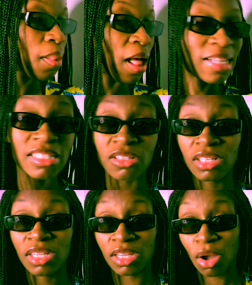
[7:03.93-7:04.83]
I still
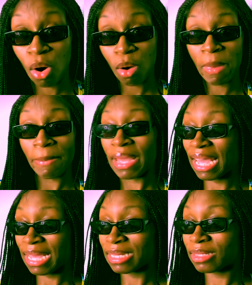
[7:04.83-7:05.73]
didn't get all my
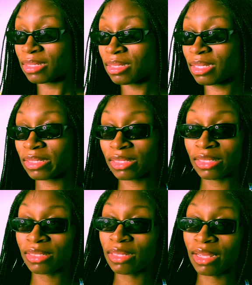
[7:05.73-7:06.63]
bags.
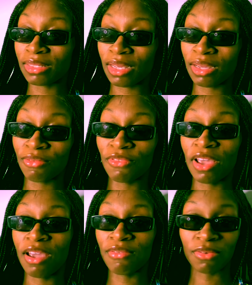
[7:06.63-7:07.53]
It's like taking
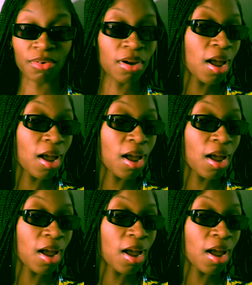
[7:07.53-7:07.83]
forever.